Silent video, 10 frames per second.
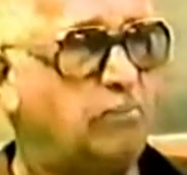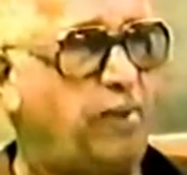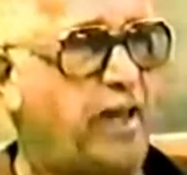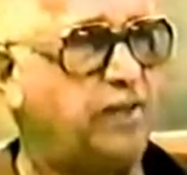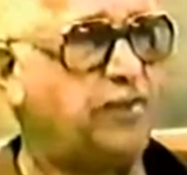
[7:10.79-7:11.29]

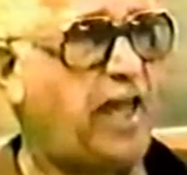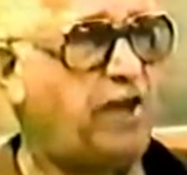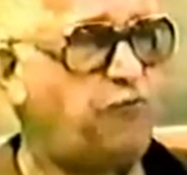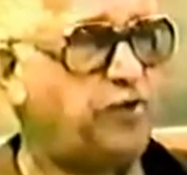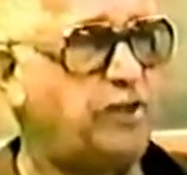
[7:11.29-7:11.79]
by the
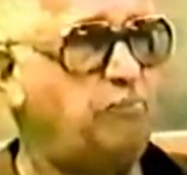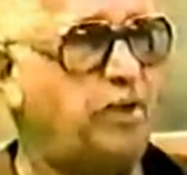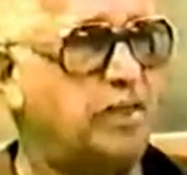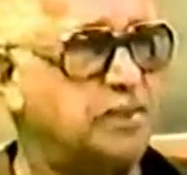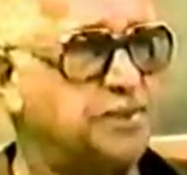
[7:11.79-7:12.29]
African
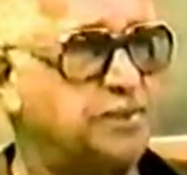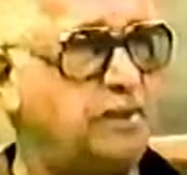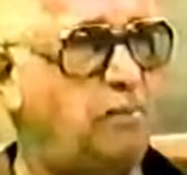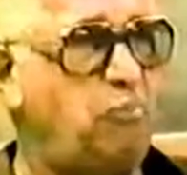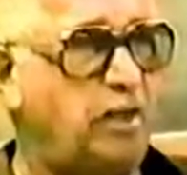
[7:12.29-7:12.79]
brothers,
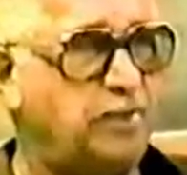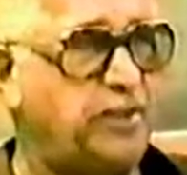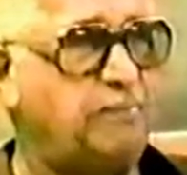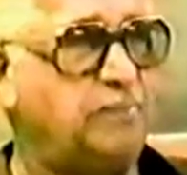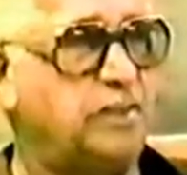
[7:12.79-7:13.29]
among
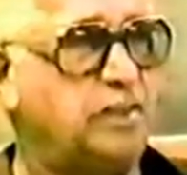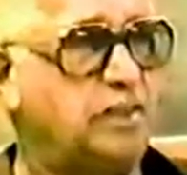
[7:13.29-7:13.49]
them